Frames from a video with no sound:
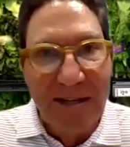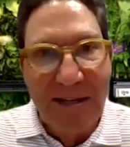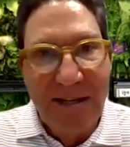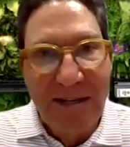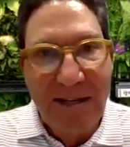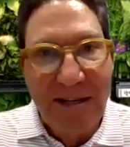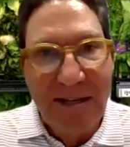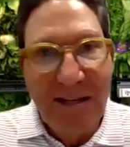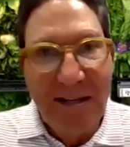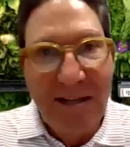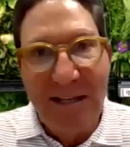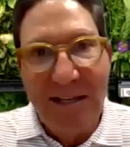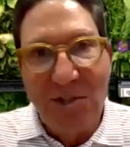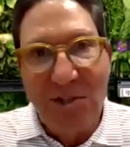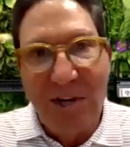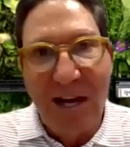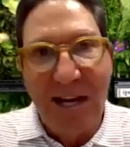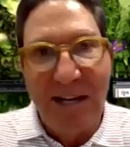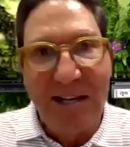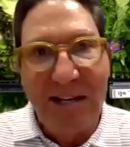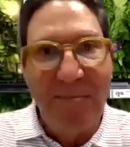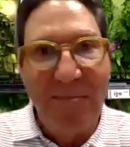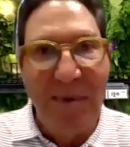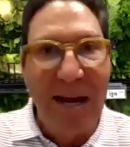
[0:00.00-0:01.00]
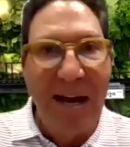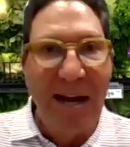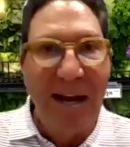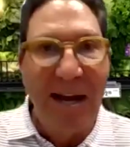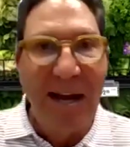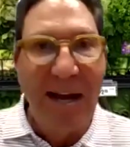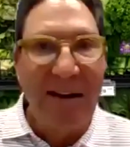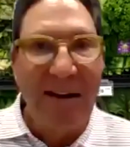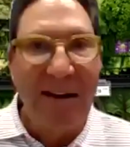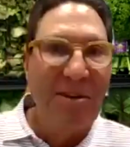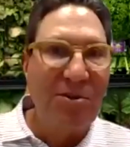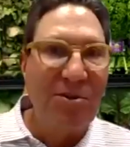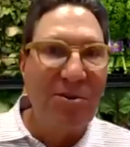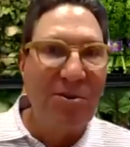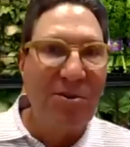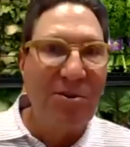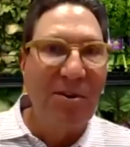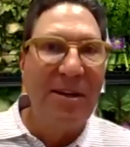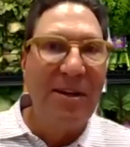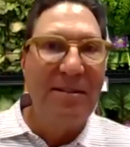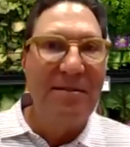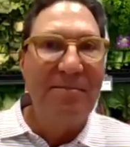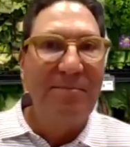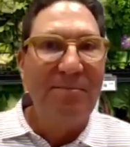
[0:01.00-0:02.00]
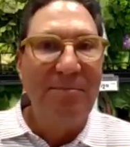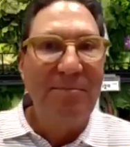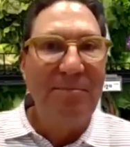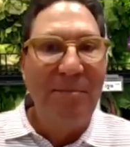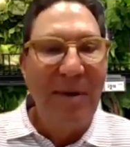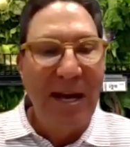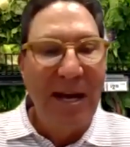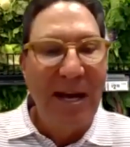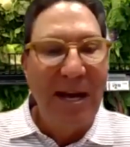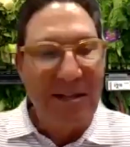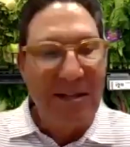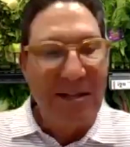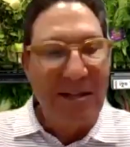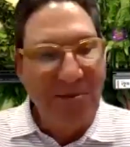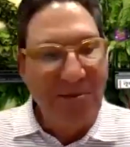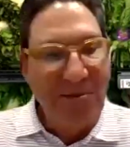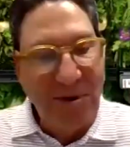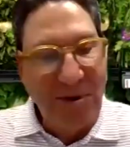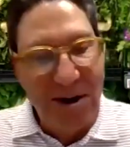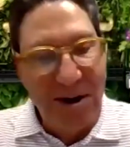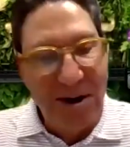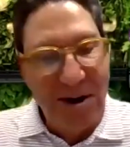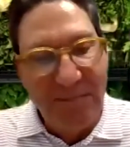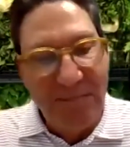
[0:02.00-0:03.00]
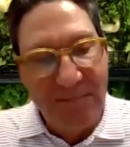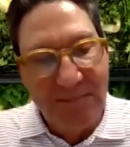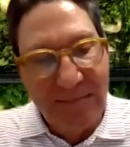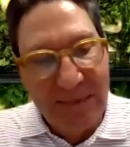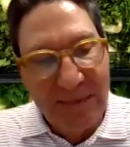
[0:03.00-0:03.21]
as he hitchhiked back from Detroit back to the farm.